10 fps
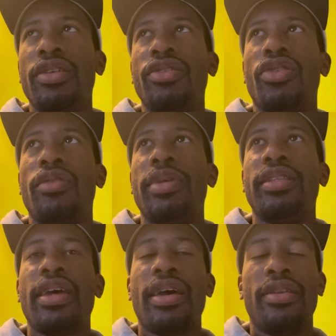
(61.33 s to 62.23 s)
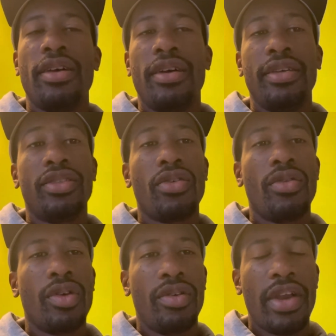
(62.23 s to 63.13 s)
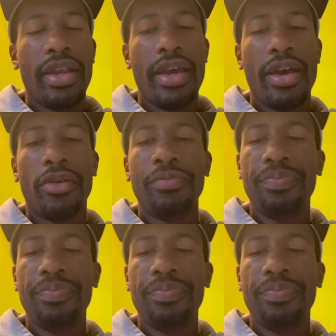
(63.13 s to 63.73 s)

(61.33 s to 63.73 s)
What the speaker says: tournament that is going on right now.